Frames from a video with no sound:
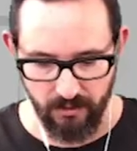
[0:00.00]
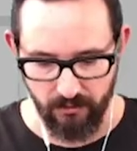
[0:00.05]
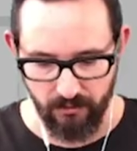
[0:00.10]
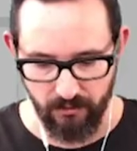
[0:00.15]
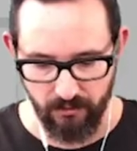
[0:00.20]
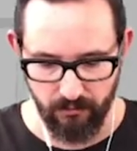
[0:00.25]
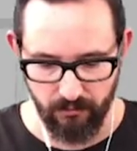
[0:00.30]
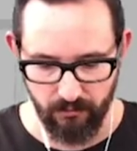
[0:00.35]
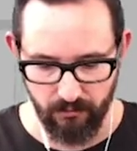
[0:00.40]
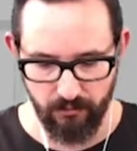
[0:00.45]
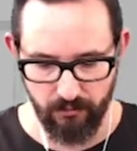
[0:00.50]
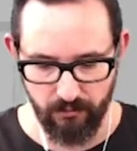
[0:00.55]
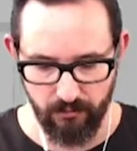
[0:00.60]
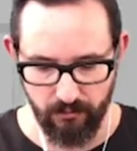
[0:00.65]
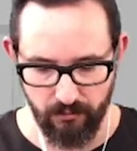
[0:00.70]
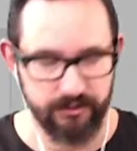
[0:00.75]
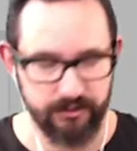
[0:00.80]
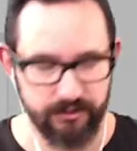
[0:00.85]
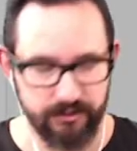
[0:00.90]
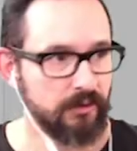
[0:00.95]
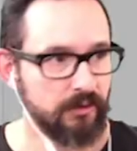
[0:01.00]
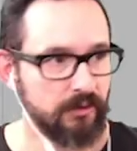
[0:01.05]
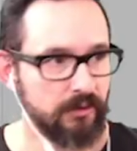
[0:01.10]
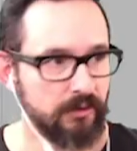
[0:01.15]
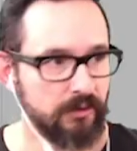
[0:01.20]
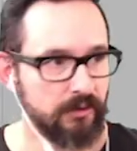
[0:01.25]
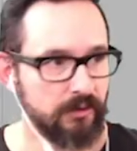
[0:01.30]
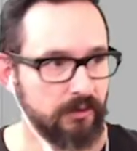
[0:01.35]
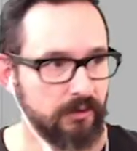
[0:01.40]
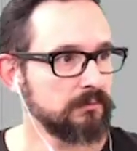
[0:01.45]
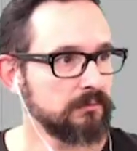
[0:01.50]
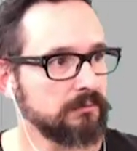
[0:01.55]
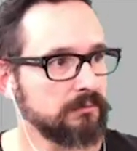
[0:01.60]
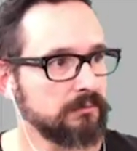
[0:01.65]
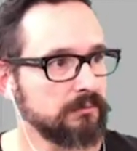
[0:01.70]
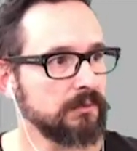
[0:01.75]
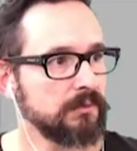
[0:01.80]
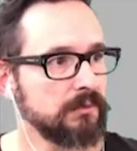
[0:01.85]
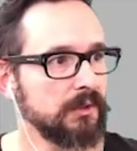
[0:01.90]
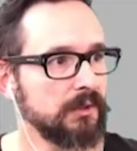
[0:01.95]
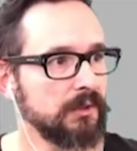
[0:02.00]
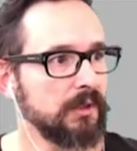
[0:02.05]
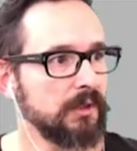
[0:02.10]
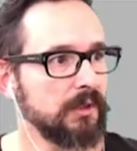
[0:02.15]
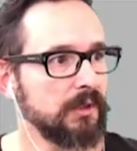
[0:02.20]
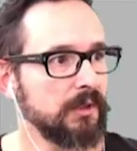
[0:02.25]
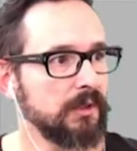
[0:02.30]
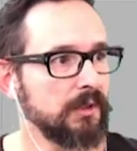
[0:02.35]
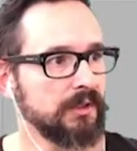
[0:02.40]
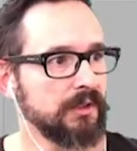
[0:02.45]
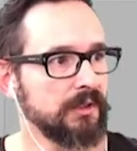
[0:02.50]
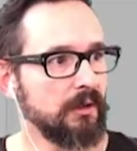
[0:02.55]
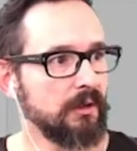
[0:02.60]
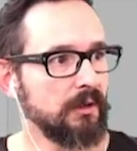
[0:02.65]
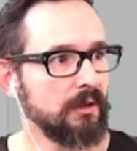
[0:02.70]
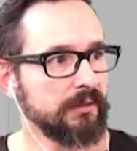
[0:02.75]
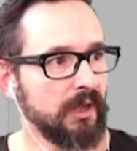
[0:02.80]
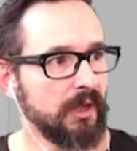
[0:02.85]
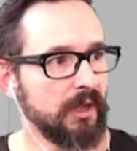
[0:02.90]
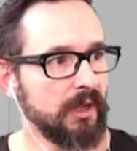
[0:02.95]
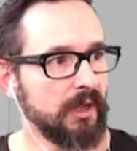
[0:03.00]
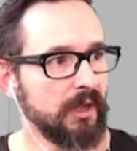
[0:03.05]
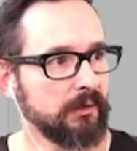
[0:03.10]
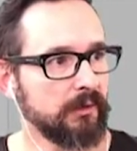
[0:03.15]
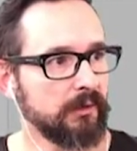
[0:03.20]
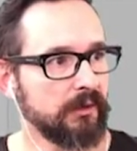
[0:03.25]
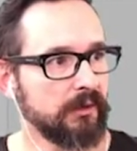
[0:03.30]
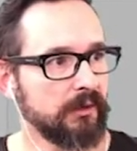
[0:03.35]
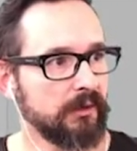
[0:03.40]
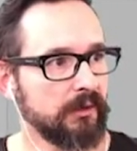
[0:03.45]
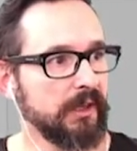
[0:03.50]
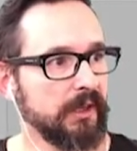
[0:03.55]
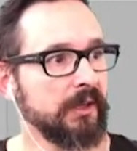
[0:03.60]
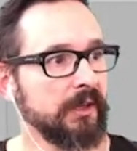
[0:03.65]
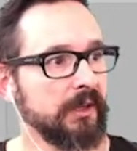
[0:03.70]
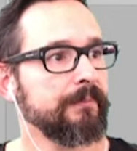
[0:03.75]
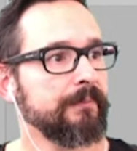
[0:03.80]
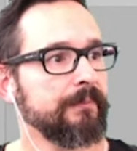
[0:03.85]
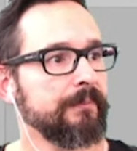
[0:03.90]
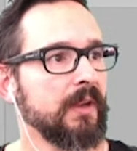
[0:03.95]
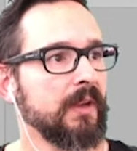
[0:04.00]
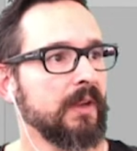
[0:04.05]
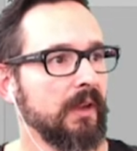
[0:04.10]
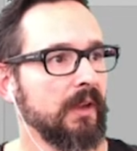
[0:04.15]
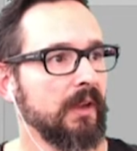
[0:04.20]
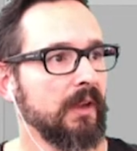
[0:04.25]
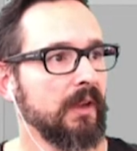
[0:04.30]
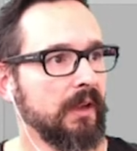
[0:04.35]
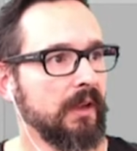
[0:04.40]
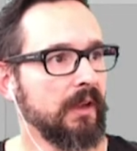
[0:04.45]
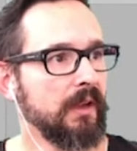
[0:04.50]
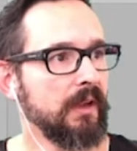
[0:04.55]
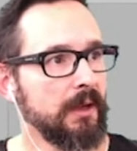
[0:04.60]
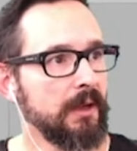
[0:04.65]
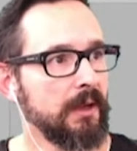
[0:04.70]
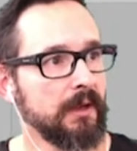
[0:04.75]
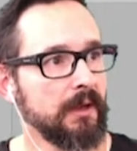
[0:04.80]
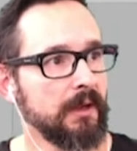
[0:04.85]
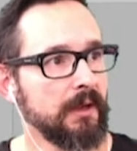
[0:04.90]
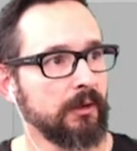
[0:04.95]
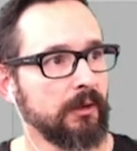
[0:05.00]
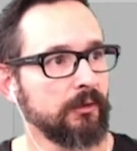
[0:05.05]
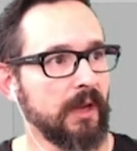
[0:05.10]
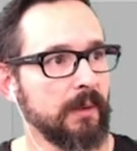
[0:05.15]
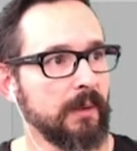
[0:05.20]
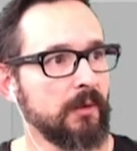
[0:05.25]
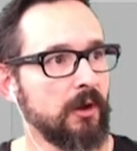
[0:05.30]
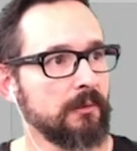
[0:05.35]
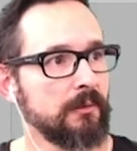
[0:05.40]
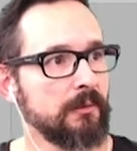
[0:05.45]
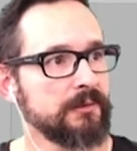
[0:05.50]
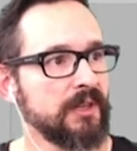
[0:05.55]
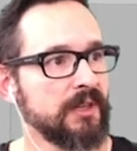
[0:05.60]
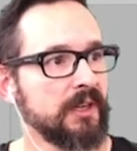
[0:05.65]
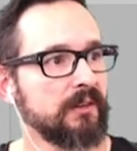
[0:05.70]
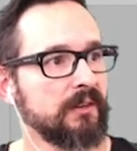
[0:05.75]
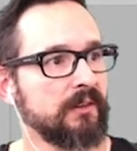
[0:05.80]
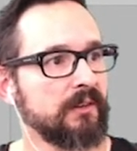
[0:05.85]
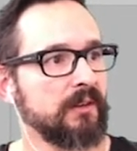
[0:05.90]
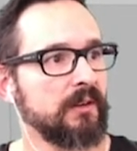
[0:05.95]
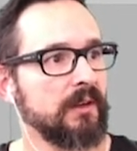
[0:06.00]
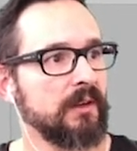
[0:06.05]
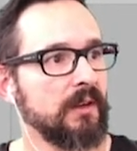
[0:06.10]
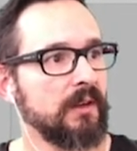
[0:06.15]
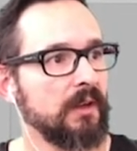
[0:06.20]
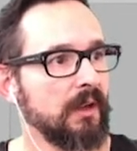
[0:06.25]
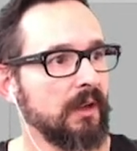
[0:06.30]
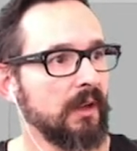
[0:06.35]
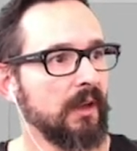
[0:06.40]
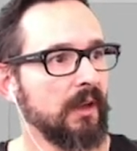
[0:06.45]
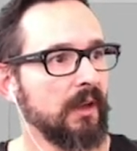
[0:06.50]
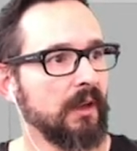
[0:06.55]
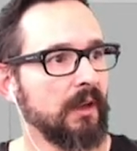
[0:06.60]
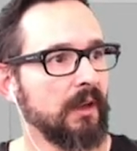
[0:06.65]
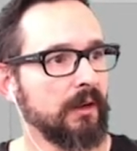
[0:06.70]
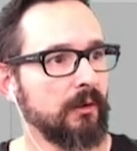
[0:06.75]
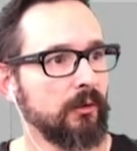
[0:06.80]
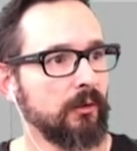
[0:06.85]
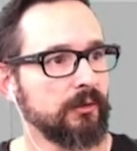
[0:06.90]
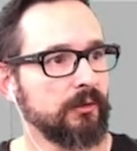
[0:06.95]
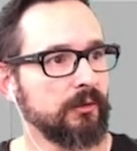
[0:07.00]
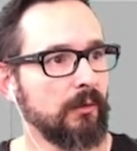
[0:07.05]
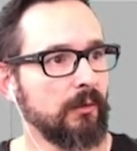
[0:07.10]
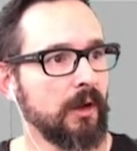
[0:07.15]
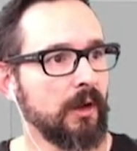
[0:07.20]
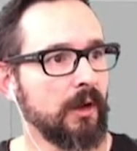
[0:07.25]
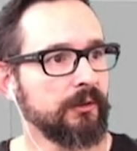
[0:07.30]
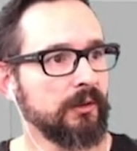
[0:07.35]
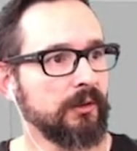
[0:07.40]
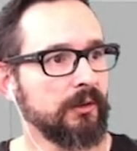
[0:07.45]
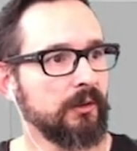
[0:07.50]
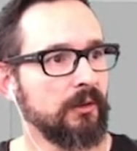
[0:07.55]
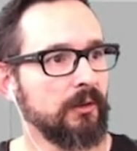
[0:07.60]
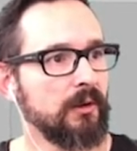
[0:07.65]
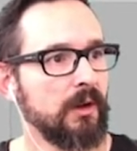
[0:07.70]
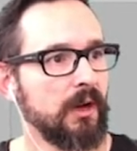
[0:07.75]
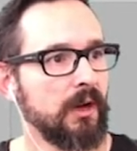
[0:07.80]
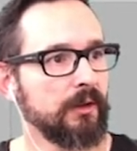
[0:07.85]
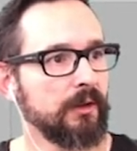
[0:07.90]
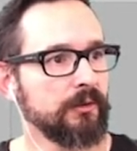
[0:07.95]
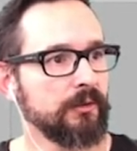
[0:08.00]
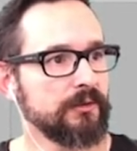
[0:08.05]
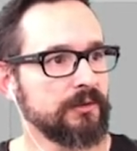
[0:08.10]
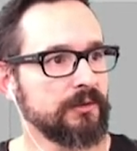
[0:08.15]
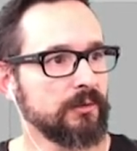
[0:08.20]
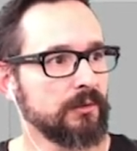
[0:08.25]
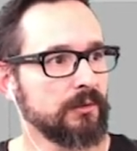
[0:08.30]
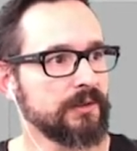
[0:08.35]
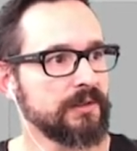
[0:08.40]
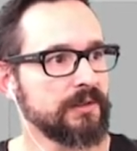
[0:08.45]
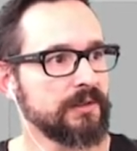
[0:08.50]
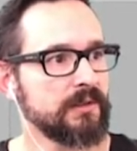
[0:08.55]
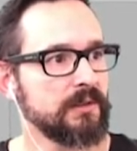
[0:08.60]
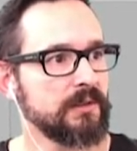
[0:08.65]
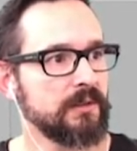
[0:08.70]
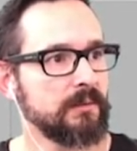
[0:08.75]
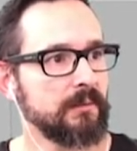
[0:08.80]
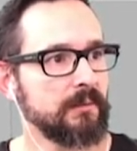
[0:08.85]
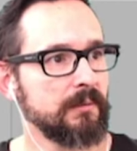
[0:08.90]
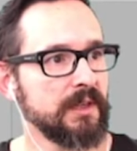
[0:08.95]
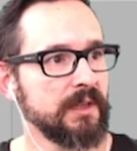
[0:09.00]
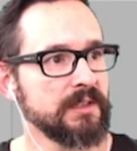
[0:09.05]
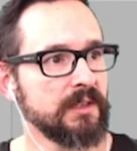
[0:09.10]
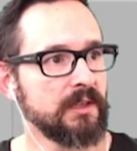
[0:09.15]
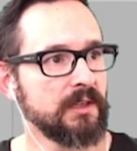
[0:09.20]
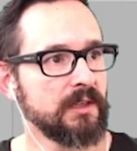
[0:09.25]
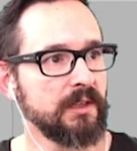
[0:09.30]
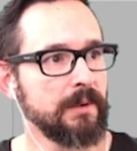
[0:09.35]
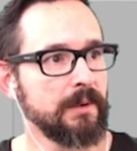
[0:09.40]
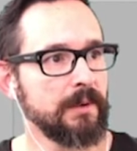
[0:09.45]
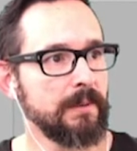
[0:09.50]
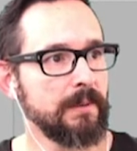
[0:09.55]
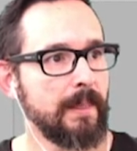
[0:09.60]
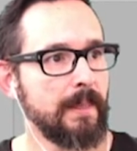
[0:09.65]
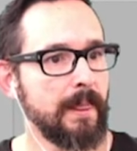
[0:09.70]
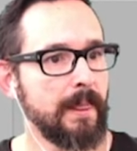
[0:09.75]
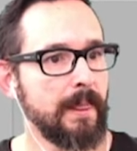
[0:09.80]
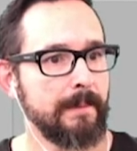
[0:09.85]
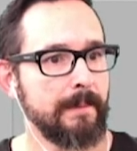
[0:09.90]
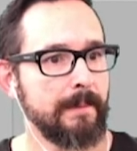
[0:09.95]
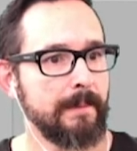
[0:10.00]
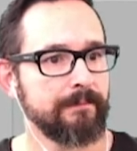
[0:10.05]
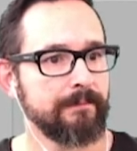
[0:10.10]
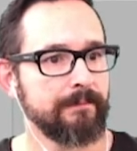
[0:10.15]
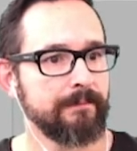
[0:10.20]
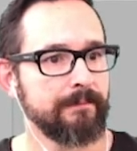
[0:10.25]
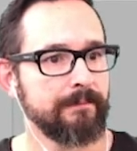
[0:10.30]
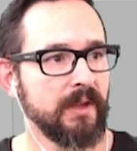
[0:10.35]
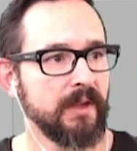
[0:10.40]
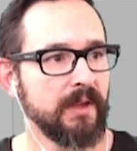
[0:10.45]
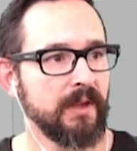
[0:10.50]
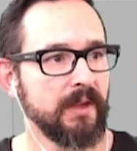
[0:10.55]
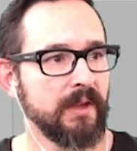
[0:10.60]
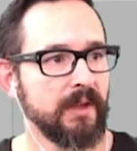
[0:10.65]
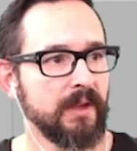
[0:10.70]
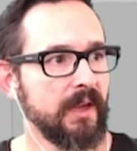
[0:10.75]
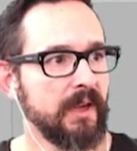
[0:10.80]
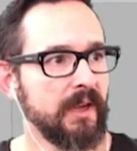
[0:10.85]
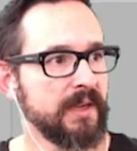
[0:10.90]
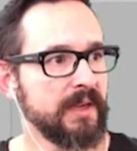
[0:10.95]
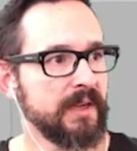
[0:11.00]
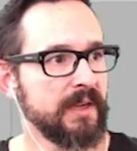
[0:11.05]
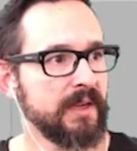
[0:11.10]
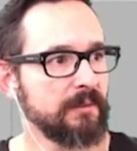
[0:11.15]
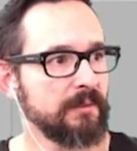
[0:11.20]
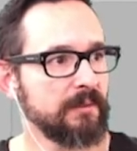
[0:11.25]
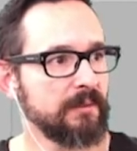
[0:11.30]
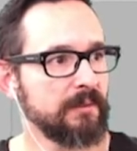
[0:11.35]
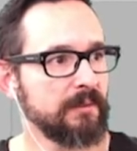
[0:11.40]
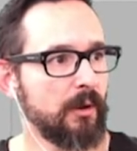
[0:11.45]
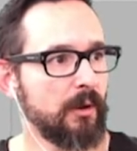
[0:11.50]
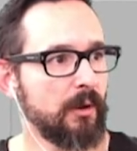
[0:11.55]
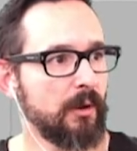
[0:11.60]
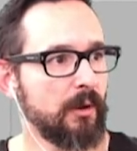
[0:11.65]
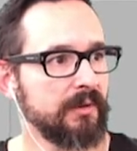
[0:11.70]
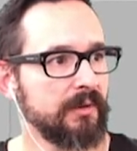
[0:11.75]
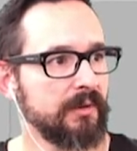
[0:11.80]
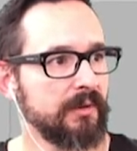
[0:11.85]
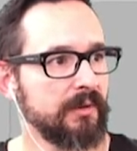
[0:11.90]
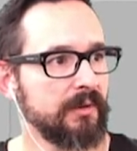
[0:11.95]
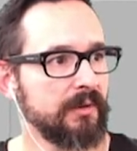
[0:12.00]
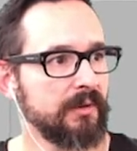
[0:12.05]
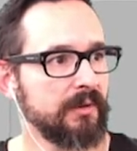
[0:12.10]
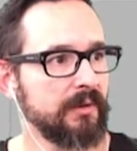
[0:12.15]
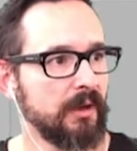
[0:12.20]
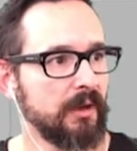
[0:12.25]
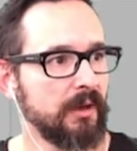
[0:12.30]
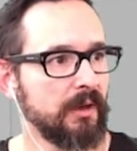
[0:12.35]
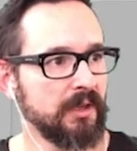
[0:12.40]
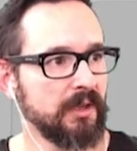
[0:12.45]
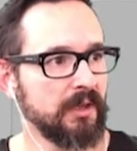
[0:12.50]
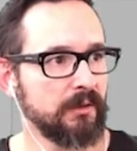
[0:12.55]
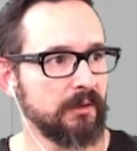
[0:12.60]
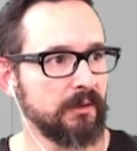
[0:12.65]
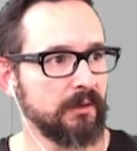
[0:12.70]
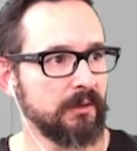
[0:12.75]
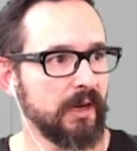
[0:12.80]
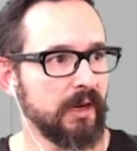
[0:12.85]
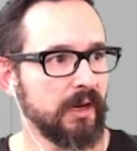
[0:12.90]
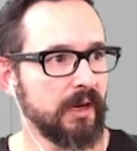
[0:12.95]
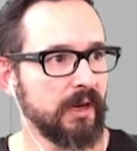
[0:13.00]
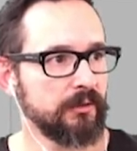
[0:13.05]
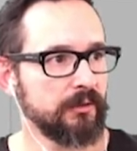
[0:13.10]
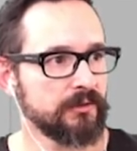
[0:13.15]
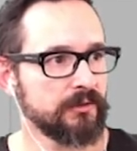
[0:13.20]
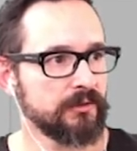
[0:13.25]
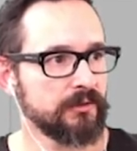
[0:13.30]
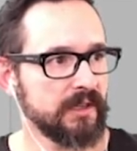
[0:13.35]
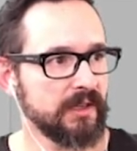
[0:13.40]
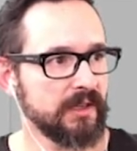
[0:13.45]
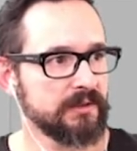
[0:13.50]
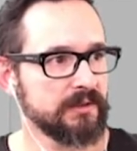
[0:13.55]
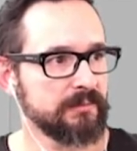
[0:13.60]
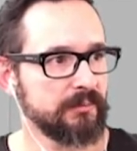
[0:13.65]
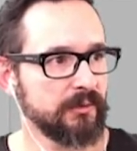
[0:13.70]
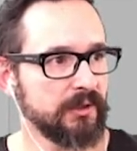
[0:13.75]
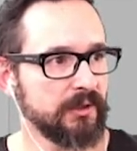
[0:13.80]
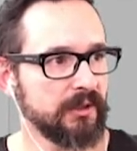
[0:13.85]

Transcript: audio. So that will create in. We'll go to game object, go to audio source basically, and basically it pops up immediately one audio source, and let's put it